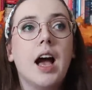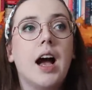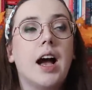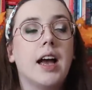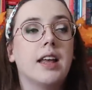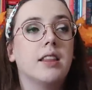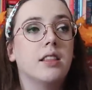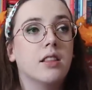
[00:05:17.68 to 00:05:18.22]

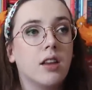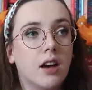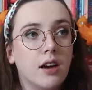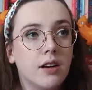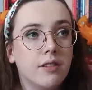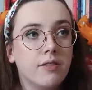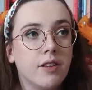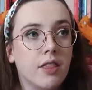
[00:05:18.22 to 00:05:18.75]
I
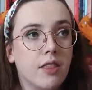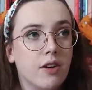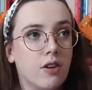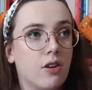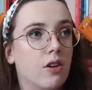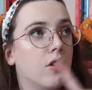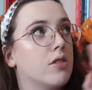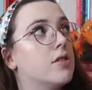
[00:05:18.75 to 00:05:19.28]
love
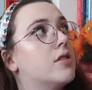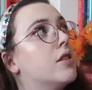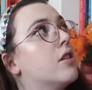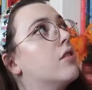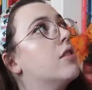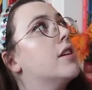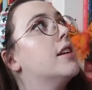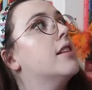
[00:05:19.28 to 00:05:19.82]
their
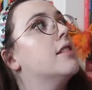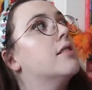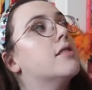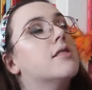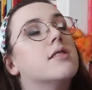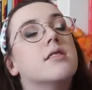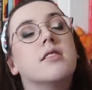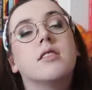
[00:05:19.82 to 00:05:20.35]

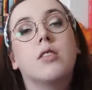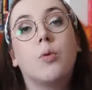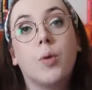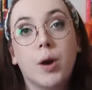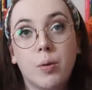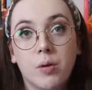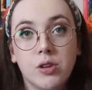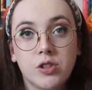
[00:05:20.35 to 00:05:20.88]
series, The
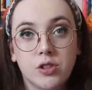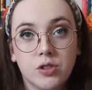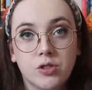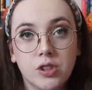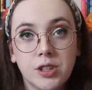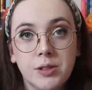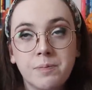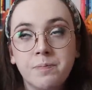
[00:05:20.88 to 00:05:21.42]
Wayward
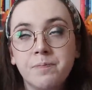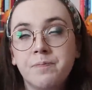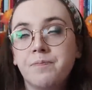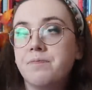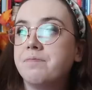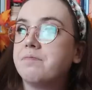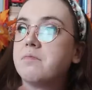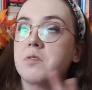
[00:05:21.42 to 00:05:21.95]
Children.
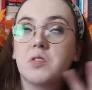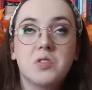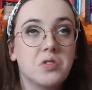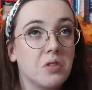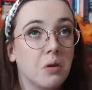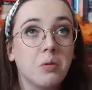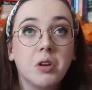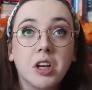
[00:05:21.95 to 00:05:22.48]

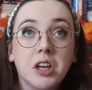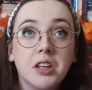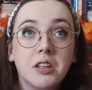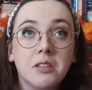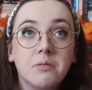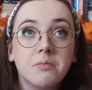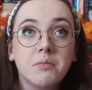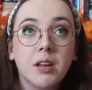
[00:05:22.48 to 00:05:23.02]
So good.
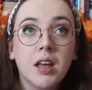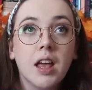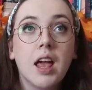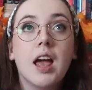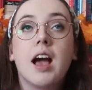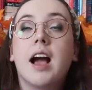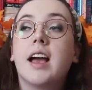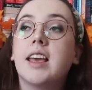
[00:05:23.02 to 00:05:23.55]

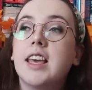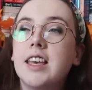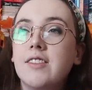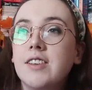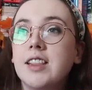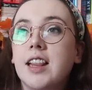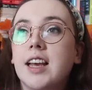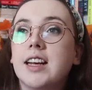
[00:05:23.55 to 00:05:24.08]
I
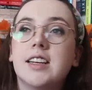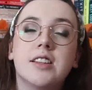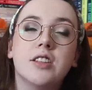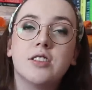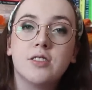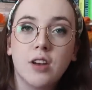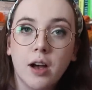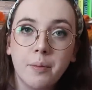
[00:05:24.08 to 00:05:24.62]
even liked the
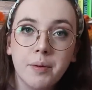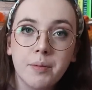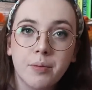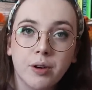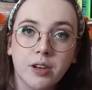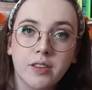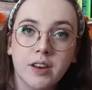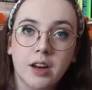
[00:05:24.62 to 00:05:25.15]
zombie
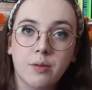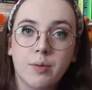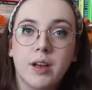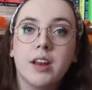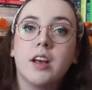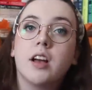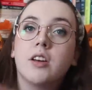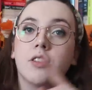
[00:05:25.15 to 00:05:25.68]
book that I
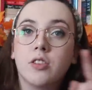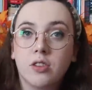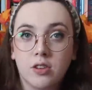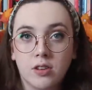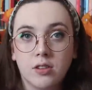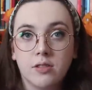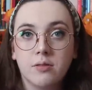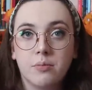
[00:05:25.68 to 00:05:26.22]
read
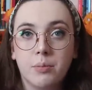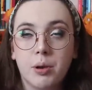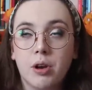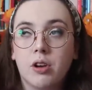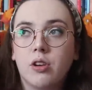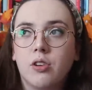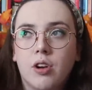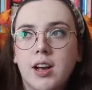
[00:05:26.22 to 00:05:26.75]
under
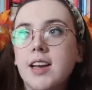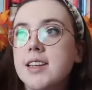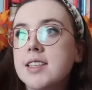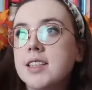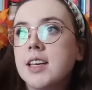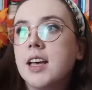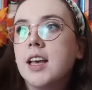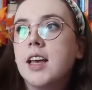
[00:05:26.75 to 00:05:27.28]
Mira
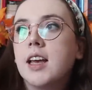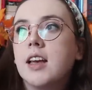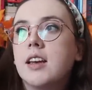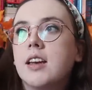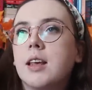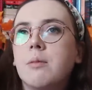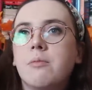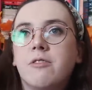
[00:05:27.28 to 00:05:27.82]
Grant
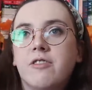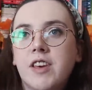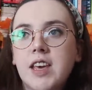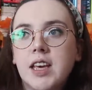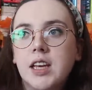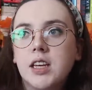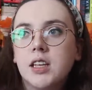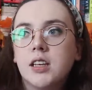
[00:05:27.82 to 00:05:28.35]
named
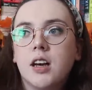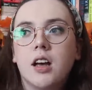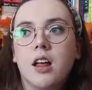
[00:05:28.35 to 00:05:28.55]
Feed.